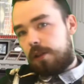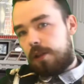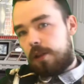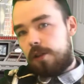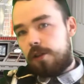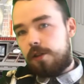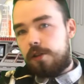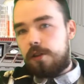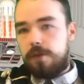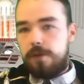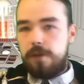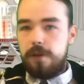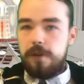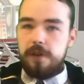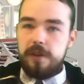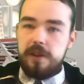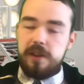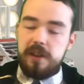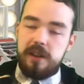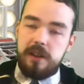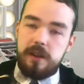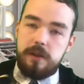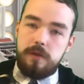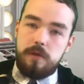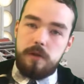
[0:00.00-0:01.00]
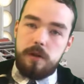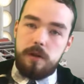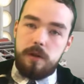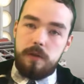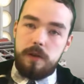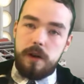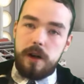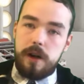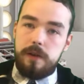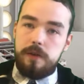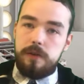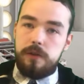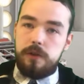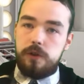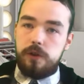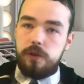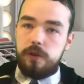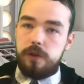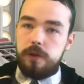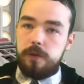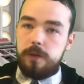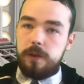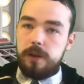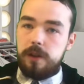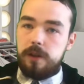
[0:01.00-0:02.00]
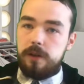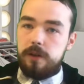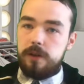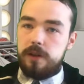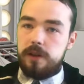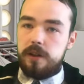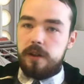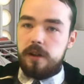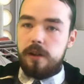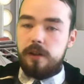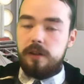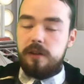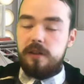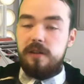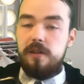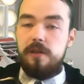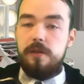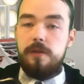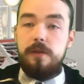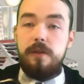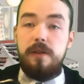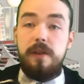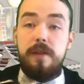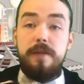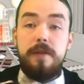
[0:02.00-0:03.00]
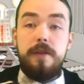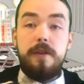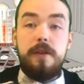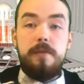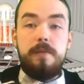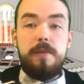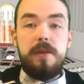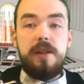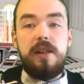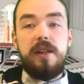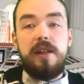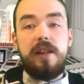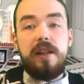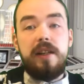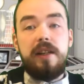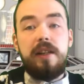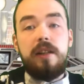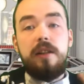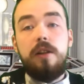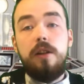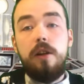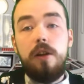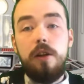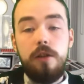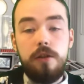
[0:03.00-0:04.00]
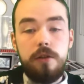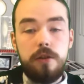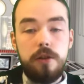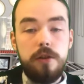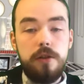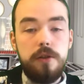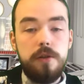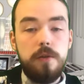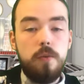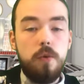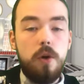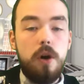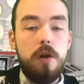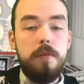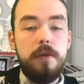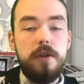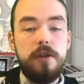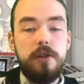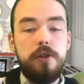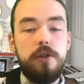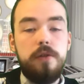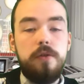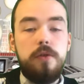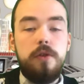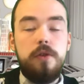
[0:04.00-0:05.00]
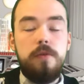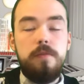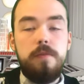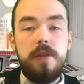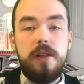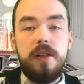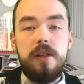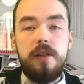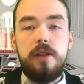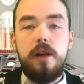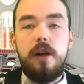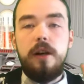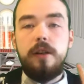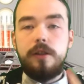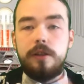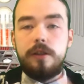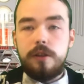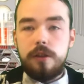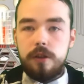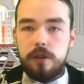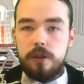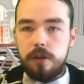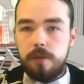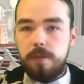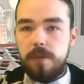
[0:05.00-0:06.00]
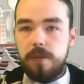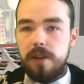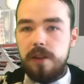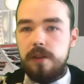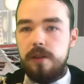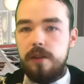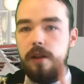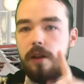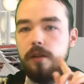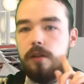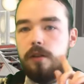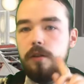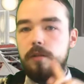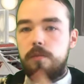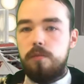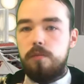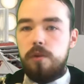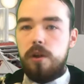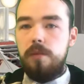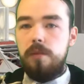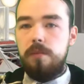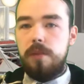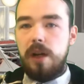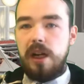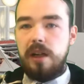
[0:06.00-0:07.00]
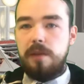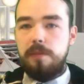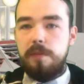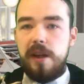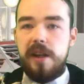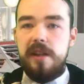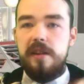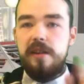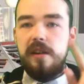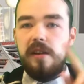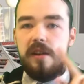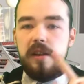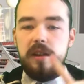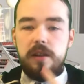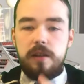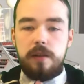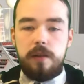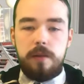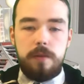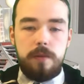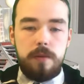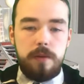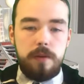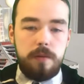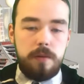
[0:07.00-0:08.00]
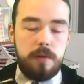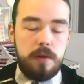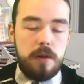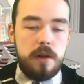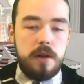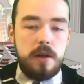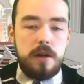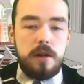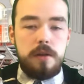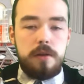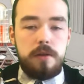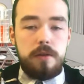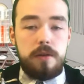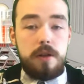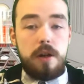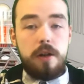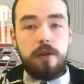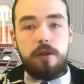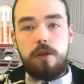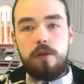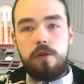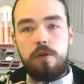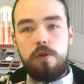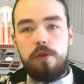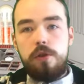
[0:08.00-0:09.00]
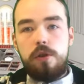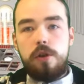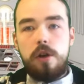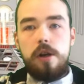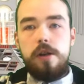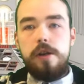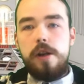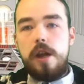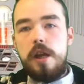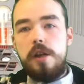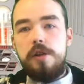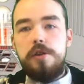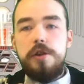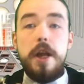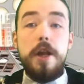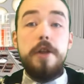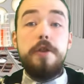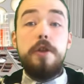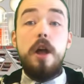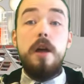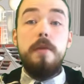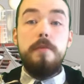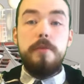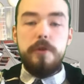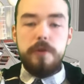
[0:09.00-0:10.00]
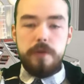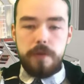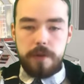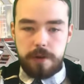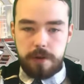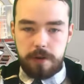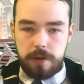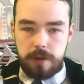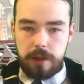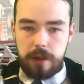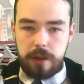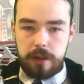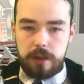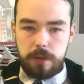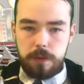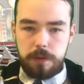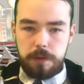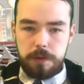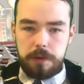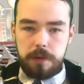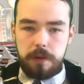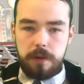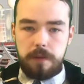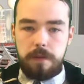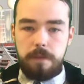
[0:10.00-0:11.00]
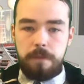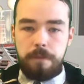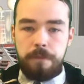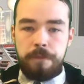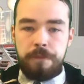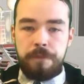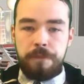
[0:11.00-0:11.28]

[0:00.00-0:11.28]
controversy around Jodie Whittaker's doctor, of her being like, oh, she's a woman, she shouldn't be a doctor, bring back men, Doctor Who's got this, and all that sort of stuff.